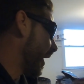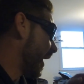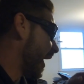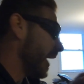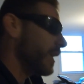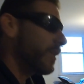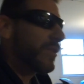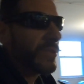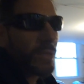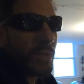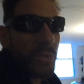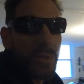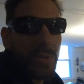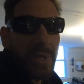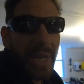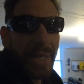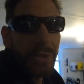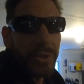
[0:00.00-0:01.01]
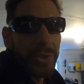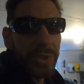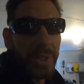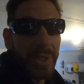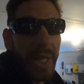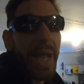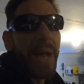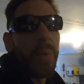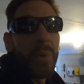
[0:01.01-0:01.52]
I used to use nitrous a
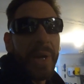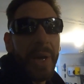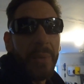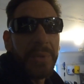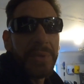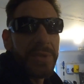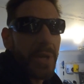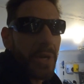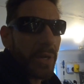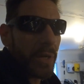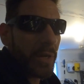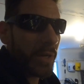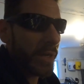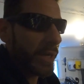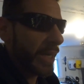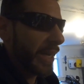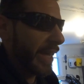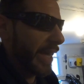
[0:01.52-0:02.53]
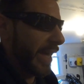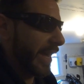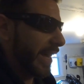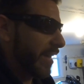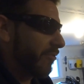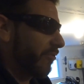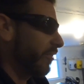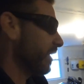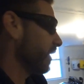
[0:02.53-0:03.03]
lot when I was younger, and
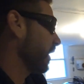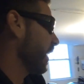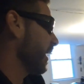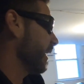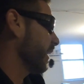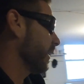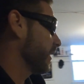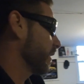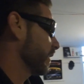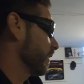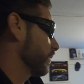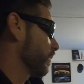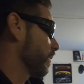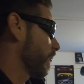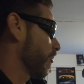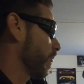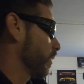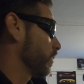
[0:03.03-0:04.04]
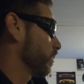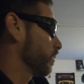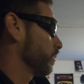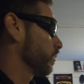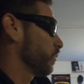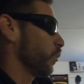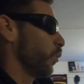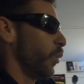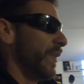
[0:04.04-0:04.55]
I feel like
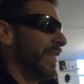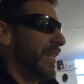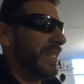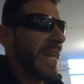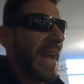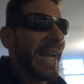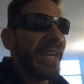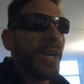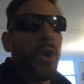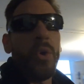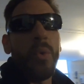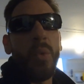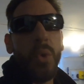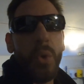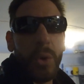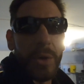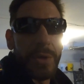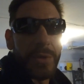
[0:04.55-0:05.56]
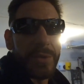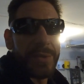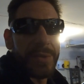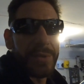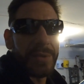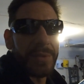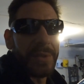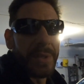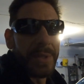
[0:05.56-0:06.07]
when the dyno
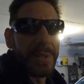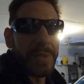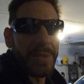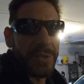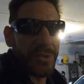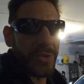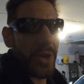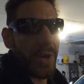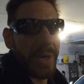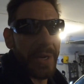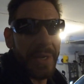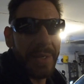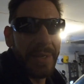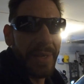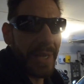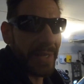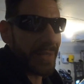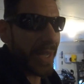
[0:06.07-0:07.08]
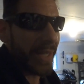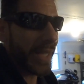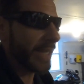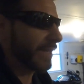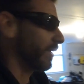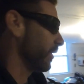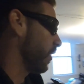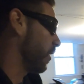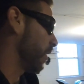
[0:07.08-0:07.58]
wars started, as I
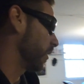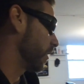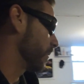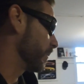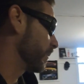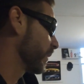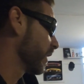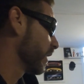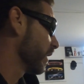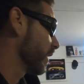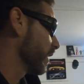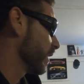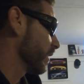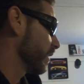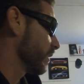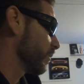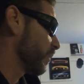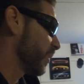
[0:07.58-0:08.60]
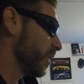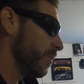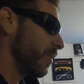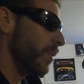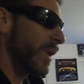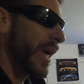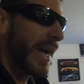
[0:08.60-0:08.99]
like to call them, people